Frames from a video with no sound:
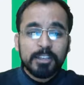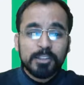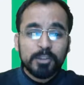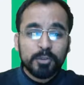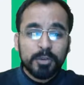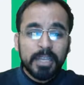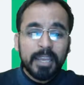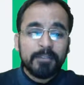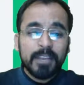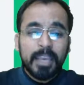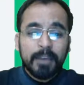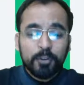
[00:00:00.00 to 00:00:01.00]
So today
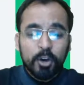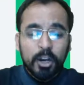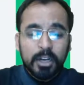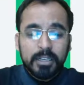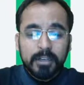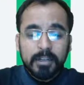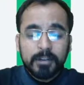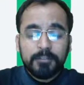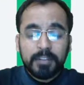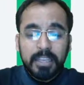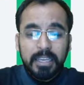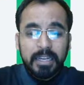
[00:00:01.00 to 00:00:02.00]
we have got a
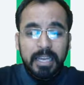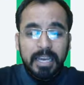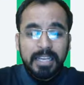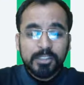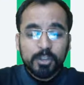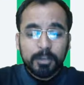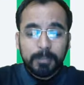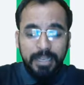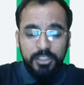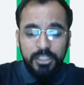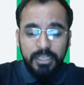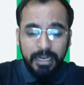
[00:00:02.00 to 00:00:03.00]
free class on
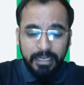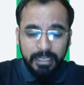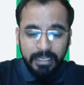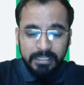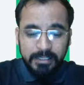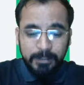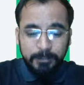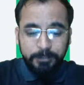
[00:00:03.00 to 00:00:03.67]
matching headings.